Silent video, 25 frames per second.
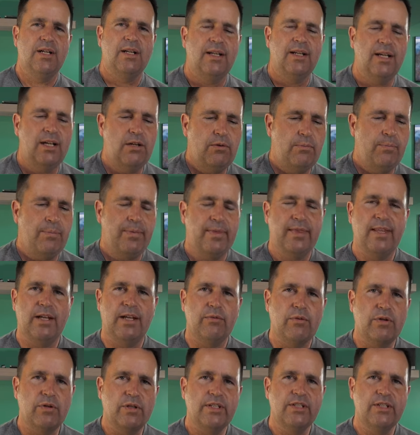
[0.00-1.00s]
Now, they
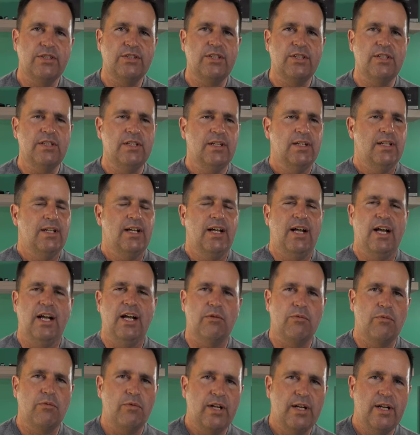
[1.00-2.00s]
released it.
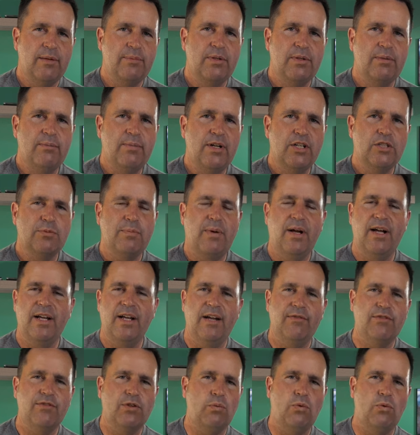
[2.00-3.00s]
I ran up to Best Buy
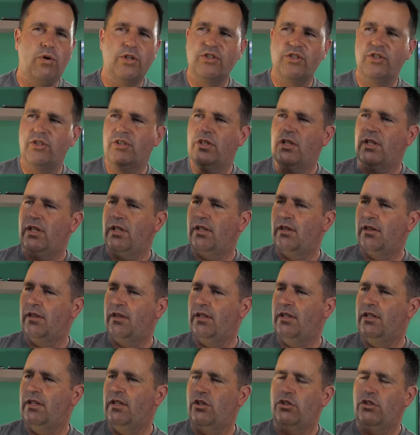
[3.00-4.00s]
after watching
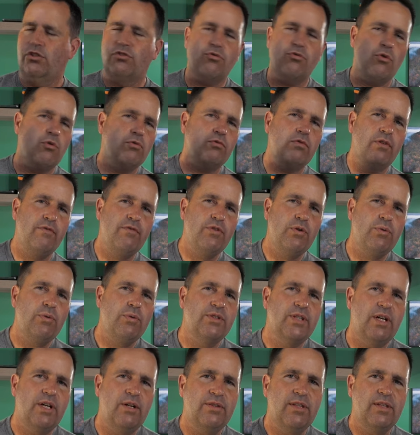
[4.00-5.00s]
the drone
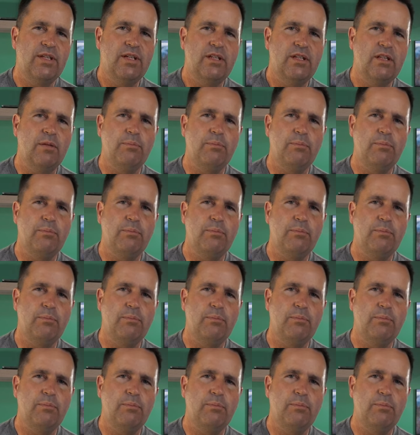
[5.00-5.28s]
reviewers out there,